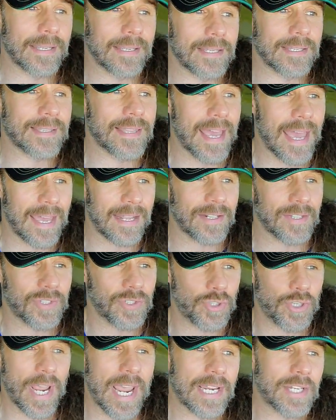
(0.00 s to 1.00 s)
because that
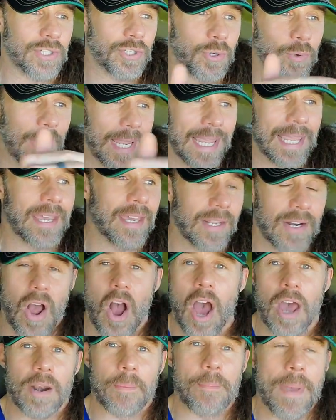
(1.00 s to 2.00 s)
checks you in
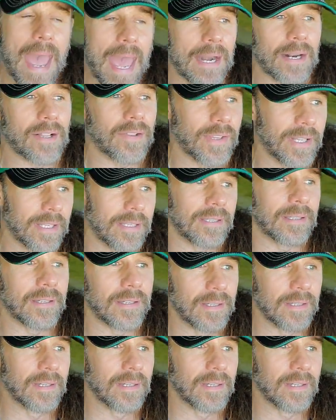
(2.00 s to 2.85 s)
automatically